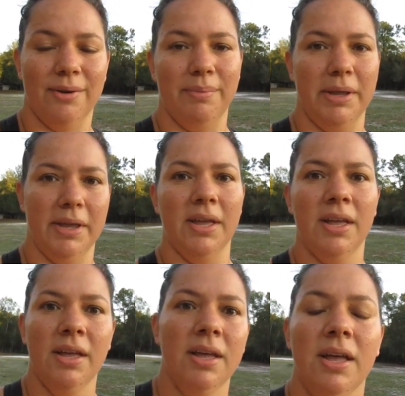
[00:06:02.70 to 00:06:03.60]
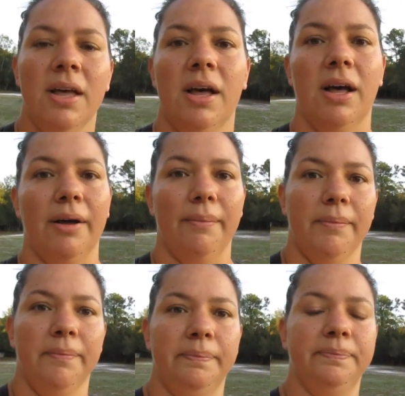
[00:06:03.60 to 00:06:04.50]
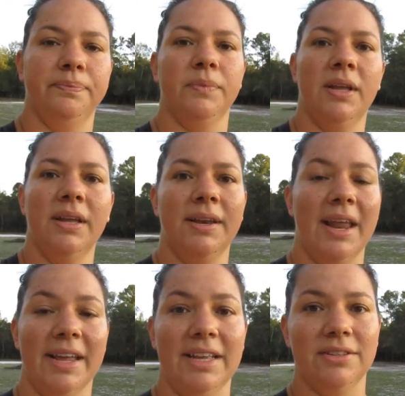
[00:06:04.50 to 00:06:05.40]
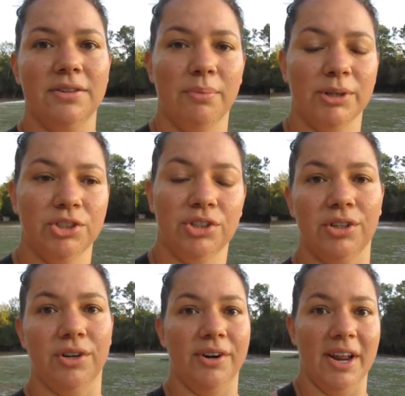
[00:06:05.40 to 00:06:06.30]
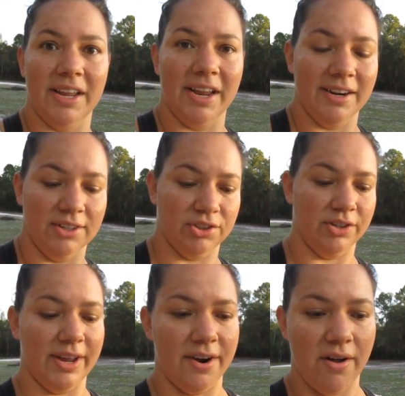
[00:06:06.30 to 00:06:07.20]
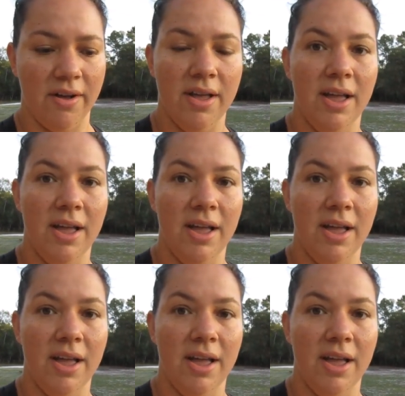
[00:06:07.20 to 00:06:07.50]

to be um, not eat so much sugar or not eat any sugar at all,